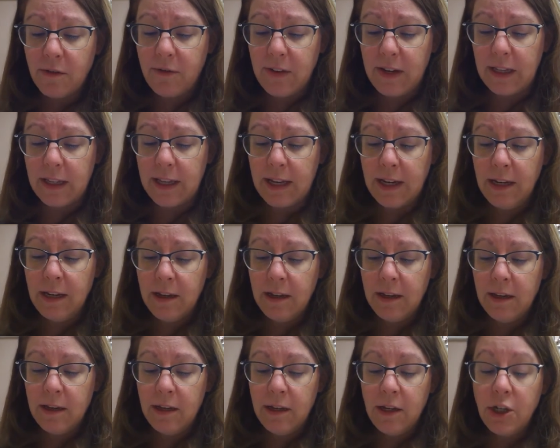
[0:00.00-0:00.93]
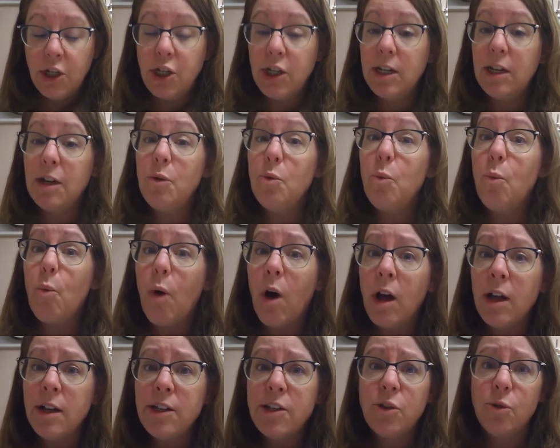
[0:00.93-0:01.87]
feeling. She didn't
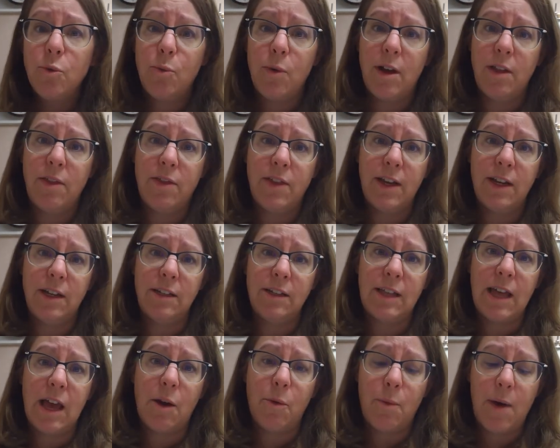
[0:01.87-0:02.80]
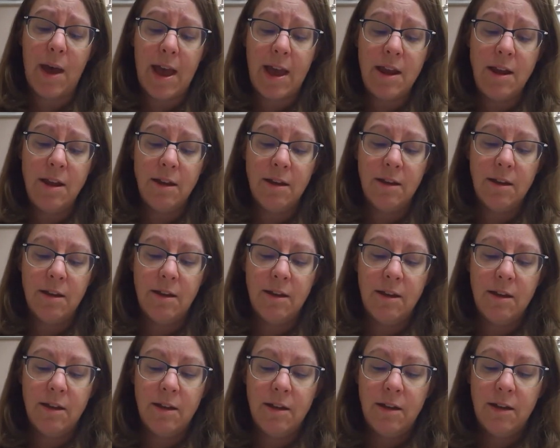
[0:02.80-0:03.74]
want to want things that way.
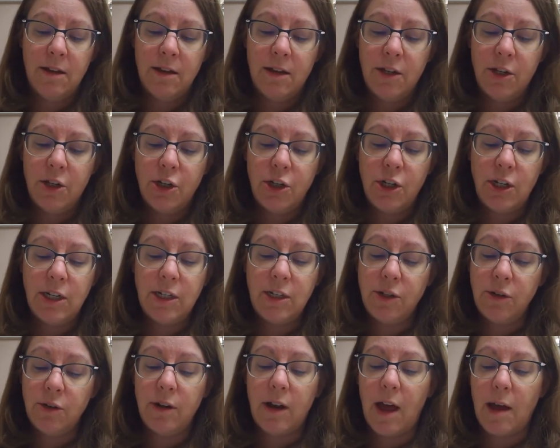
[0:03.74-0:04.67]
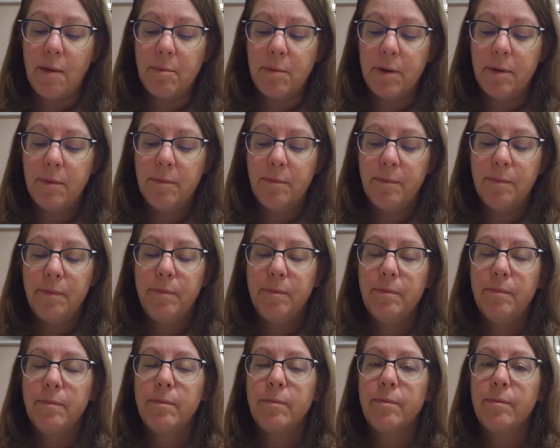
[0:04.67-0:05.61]
She stood up.
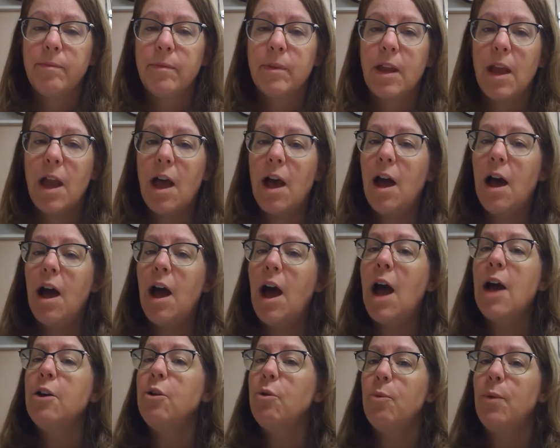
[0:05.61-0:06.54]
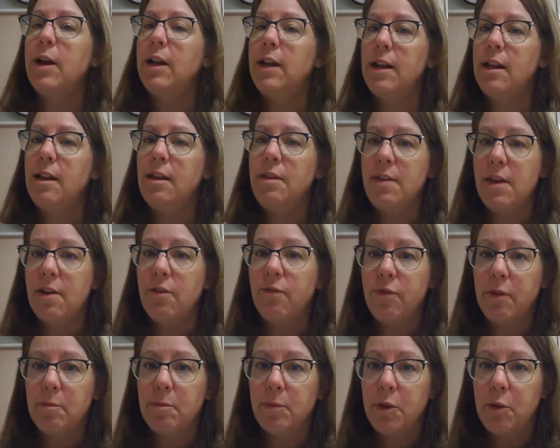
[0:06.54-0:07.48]
I don't want anything
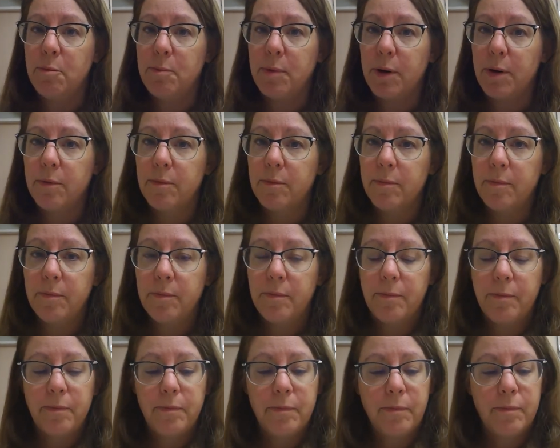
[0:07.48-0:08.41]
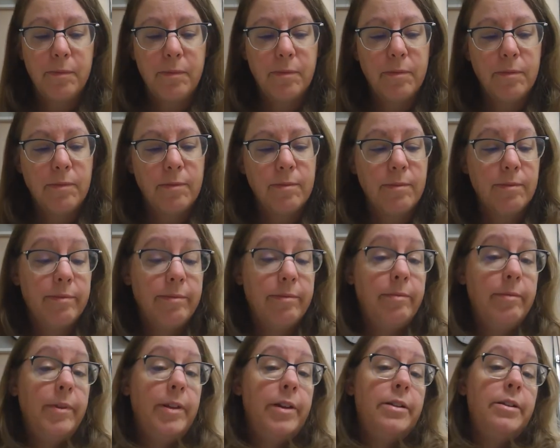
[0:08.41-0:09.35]
from Looper.
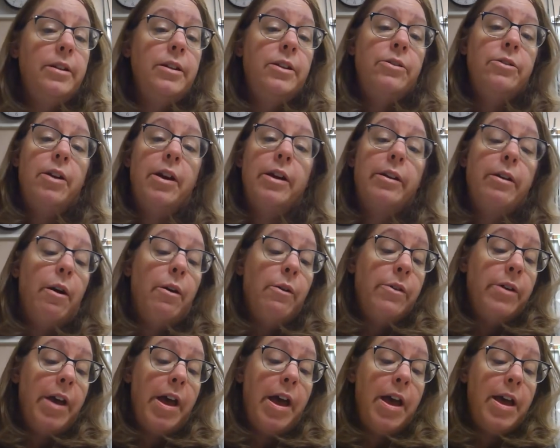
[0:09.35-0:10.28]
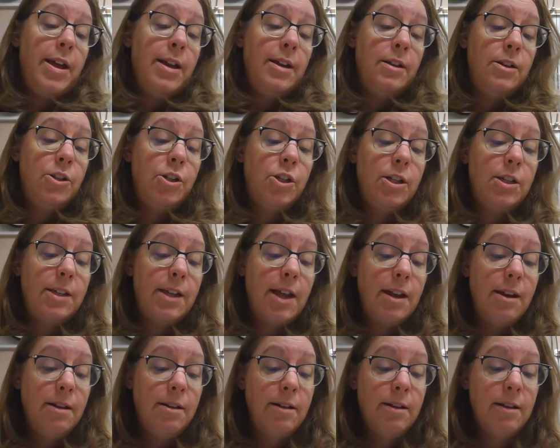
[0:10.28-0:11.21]
Lizzie shrugged. Okay, she
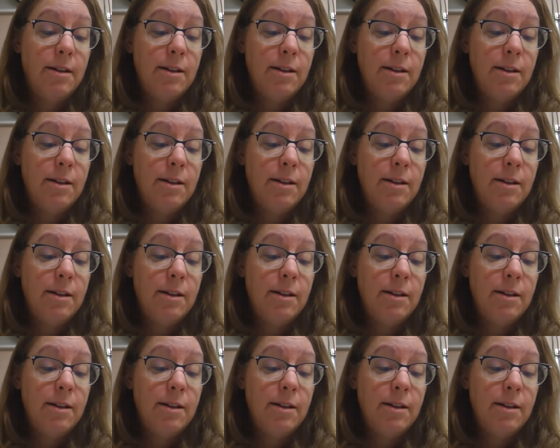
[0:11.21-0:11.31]
said.